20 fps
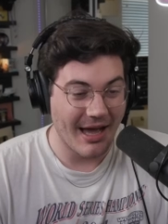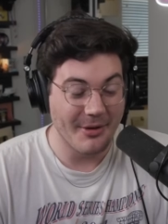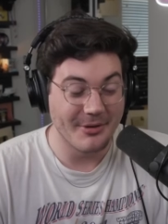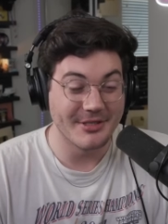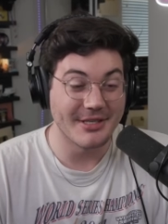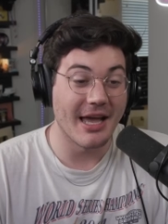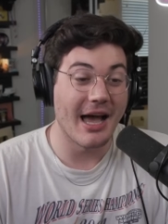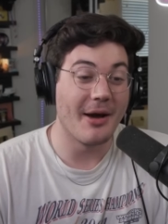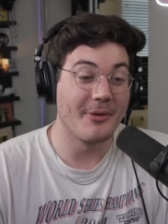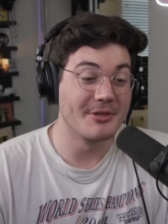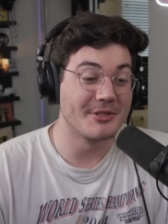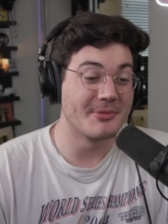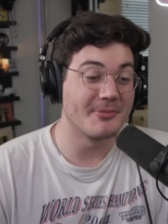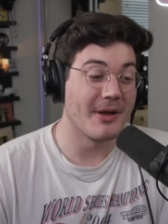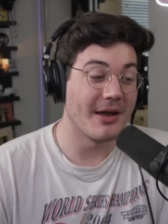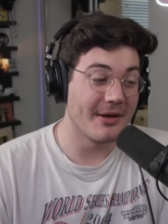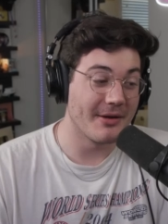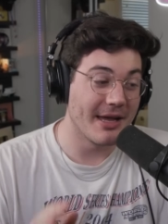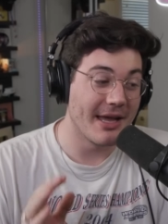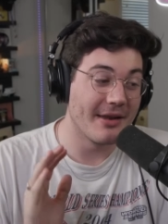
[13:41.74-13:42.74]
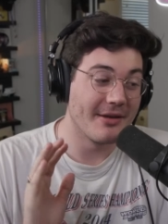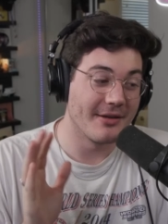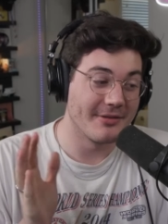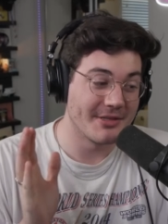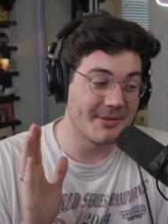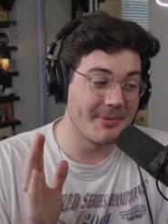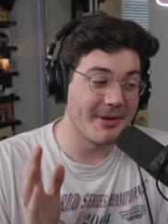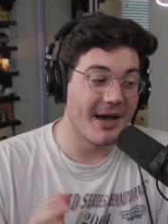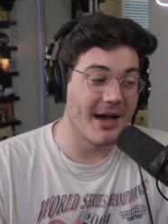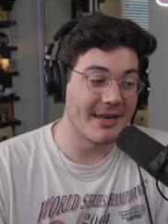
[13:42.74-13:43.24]
I was I was uh,
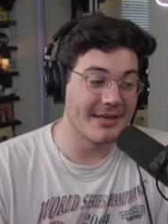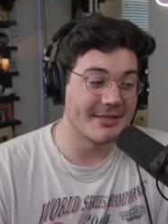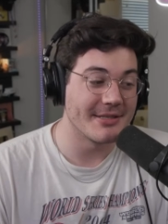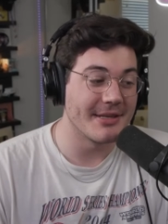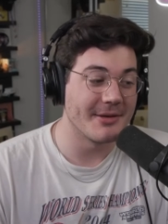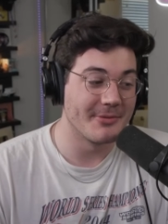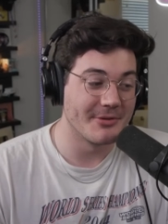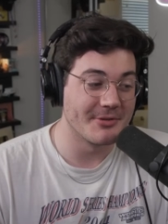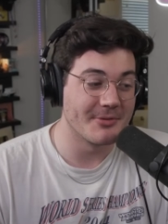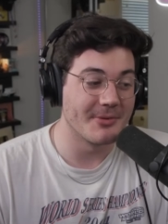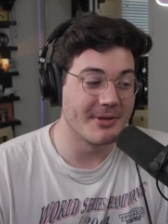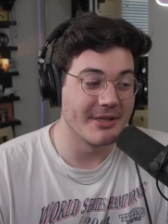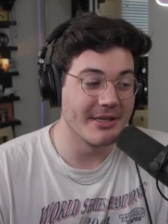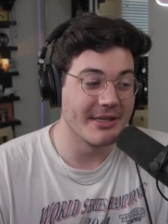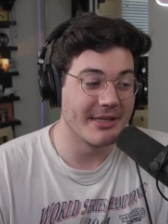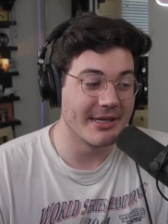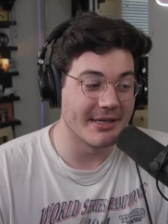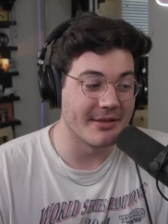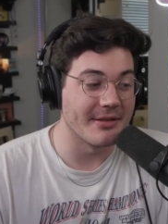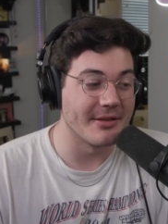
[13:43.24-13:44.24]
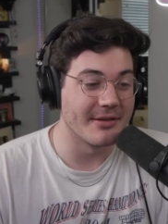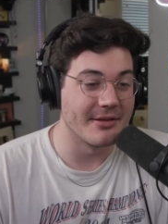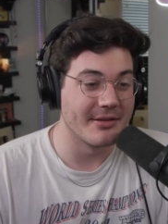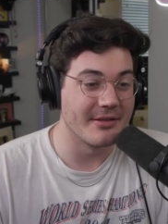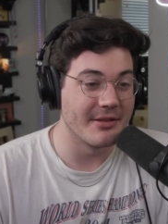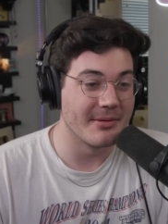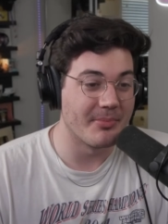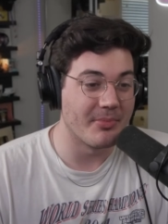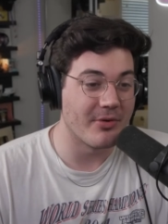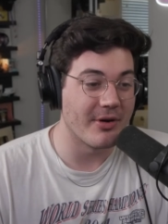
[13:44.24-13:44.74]
to be honest, it was really like the
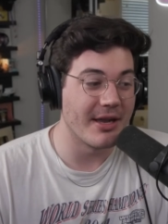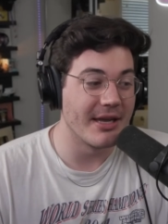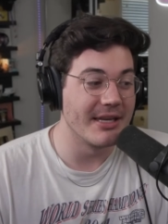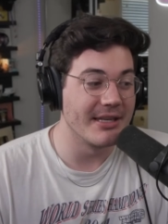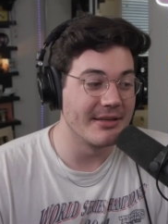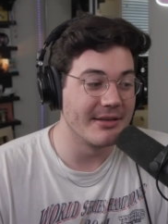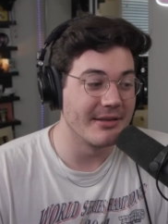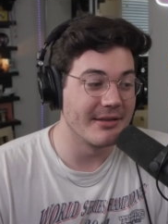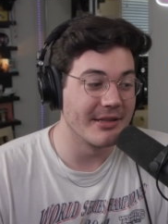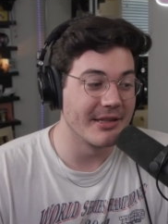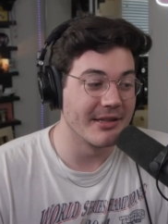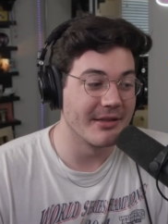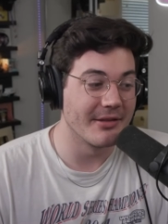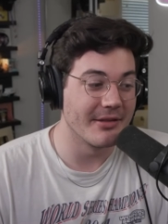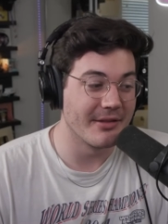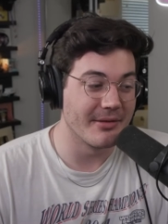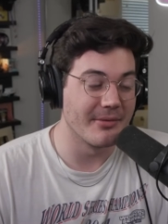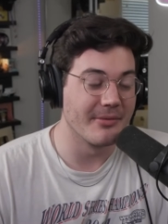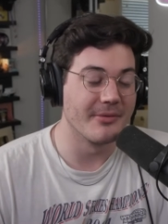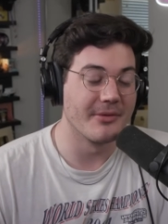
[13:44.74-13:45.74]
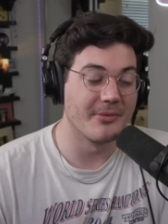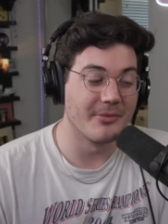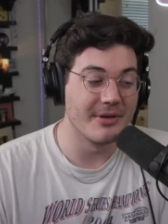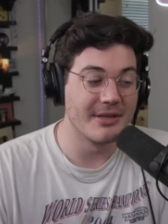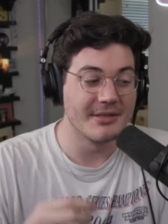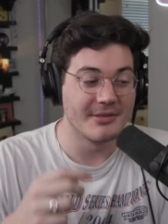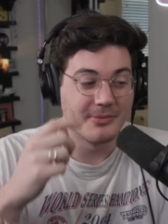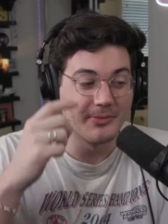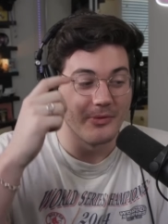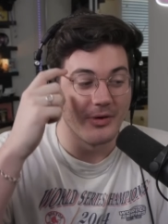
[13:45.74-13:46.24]
the brain the the
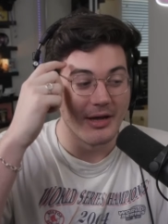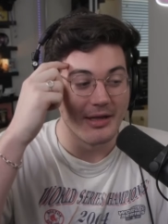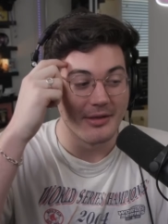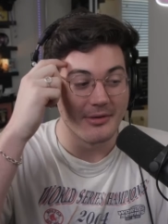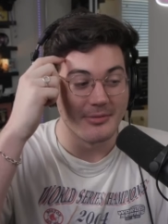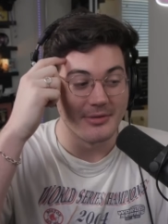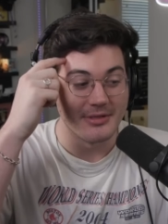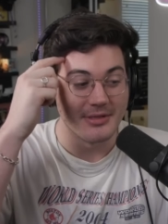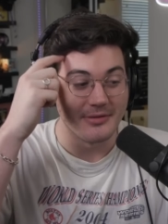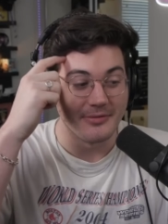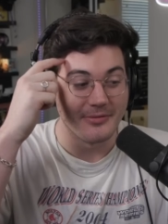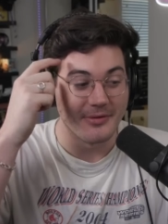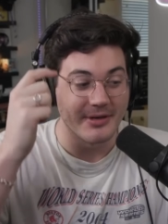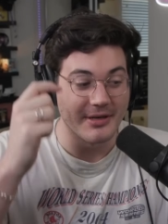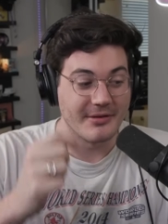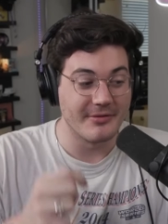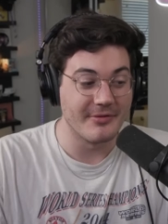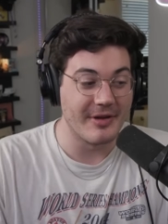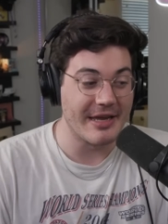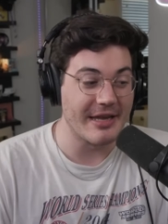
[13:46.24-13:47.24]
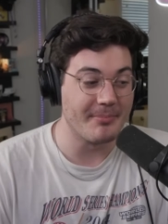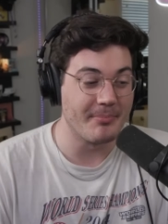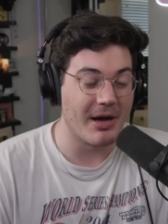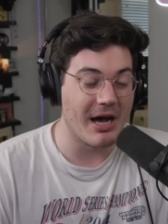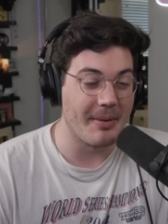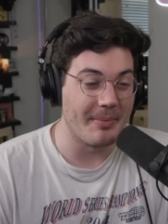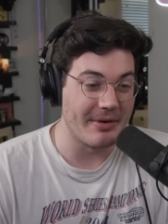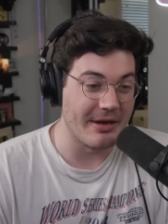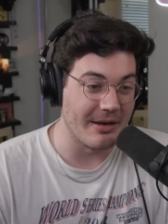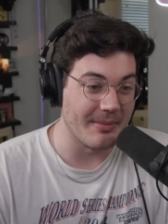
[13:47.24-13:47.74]
reason why there was a fucking vein
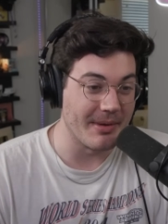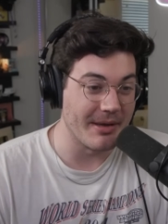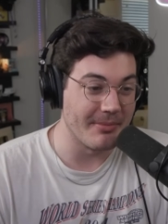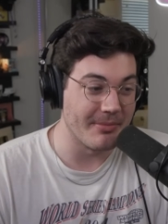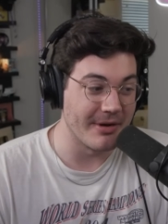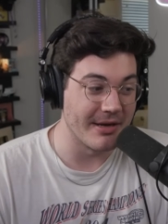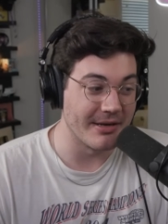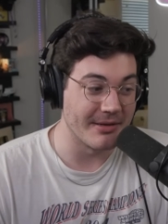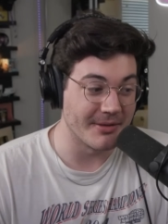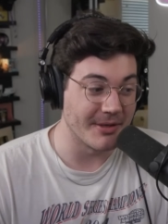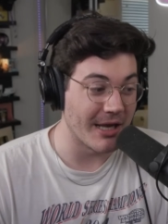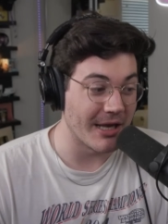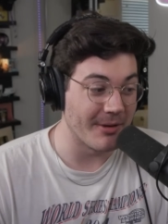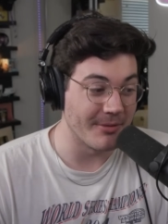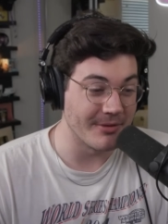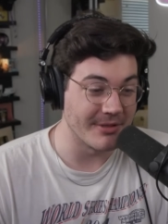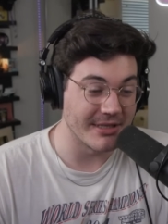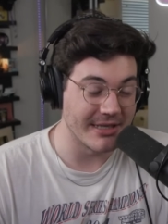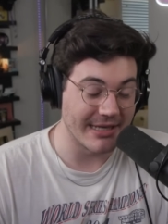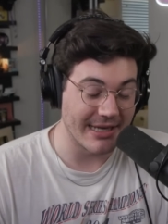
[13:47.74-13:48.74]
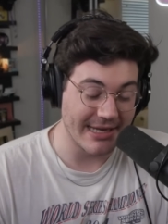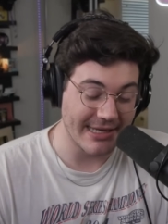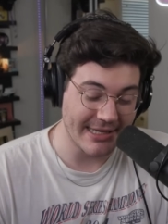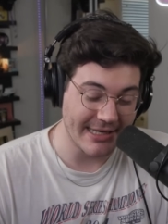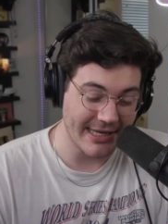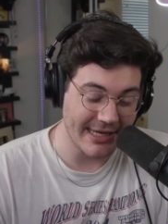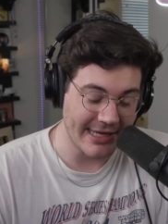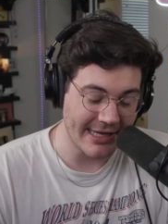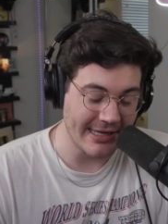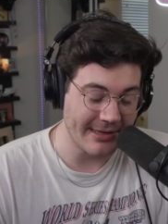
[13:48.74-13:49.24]
popping out of my brain. I was like, I
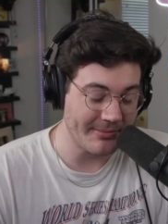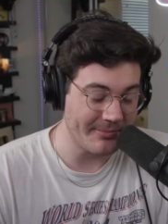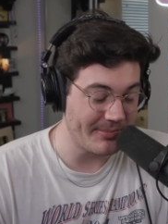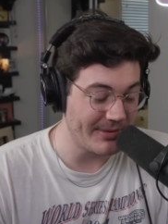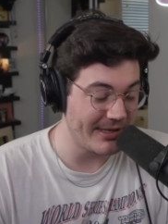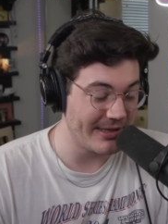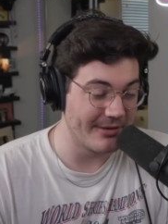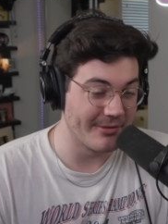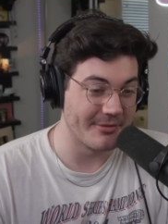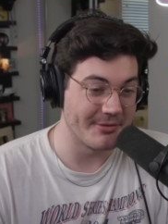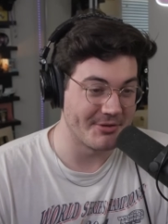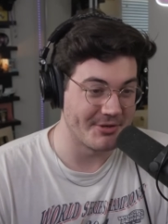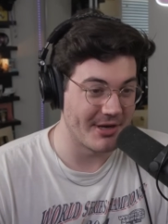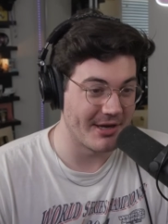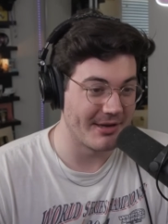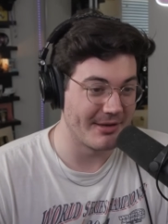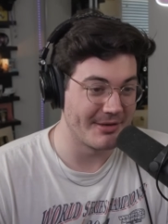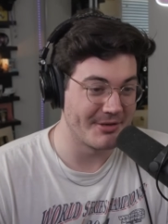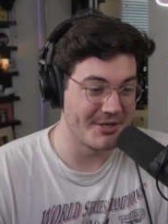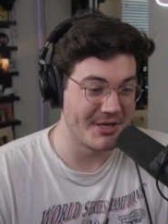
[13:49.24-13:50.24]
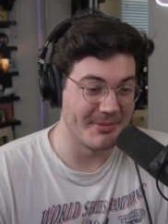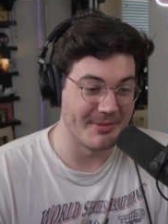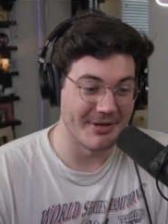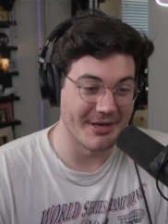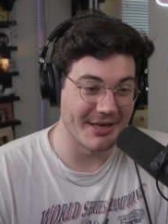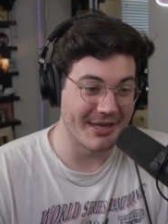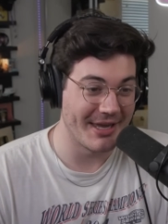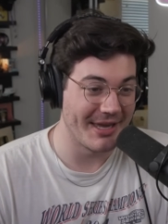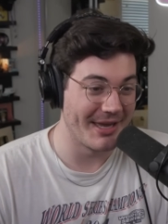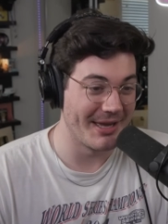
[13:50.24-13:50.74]
can't be Hiroshima
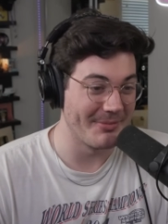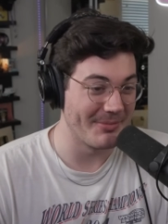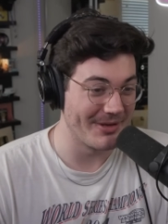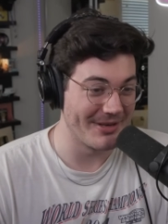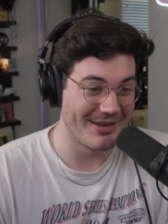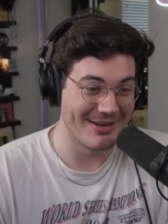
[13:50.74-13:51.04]
and I can't be